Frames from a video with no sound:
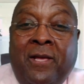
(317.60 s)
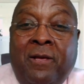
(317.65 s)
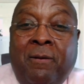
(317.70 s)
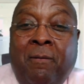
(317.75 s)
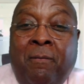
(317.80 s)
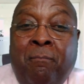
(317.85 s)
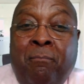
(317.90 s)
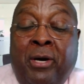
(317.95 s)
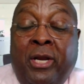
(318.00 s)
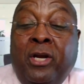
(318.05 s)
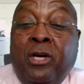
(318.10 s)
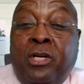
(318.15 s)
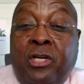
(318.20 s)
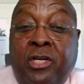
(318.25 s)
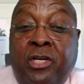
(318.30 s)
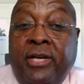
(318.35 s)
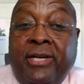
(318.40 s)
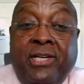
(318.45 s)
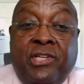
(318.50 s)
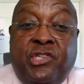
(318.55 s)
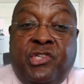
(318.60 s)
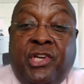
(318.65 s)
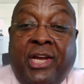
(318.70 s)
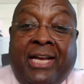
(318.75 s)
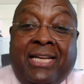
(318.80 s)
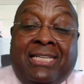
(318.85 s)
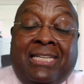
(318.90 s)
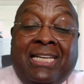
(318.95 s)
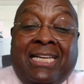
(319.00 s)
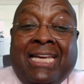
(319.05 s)
But a good
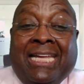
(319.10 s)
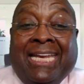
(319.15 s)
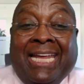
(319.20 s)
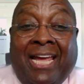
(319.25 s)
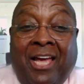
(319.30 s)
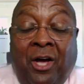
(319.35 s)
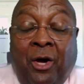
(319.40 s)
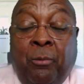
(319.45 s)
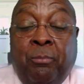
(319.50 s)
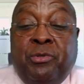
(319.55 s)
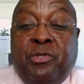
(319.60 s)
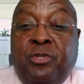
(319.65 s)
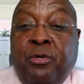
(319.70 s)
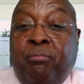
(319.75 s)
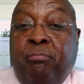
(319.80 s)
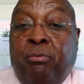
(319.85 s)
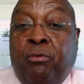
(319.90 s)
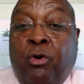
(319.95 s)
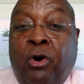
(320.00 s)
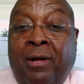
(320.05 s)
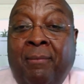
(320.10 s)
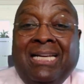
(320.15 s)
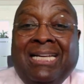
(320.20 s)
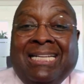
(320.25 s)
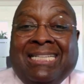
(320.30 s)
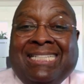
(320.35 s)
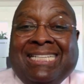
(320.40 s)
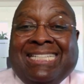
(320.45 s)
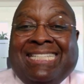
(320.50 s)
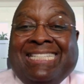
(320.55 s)
agenda, it helps the board
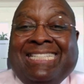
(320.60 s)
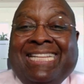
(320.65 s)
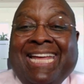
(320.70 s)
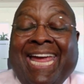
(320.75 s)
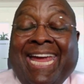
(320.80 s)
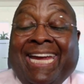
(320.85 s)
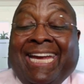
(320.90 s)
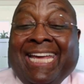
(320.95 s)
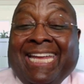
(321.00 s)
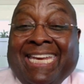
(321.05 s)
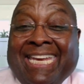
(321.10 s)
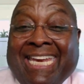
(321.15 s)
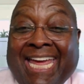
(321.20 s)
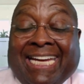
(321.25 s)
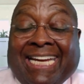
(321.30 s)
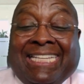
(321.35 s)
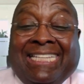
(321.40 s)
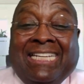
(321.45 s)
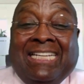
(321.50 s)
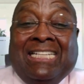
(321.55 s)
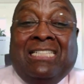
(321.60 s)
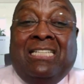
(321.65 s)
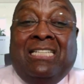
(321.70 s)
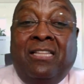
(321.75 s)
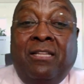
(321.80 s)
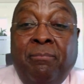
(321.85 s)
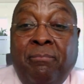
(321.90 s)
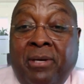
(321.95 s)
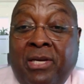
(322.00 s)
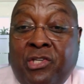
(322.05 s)
to stay connected to
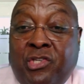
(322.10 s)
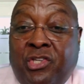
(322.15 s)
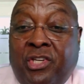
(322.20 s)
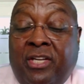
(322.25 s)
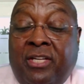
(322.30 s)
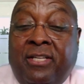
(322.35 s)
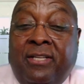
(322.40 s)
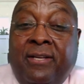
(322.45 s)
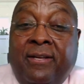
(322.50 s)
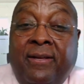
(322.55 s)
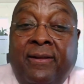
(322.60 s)
the mission.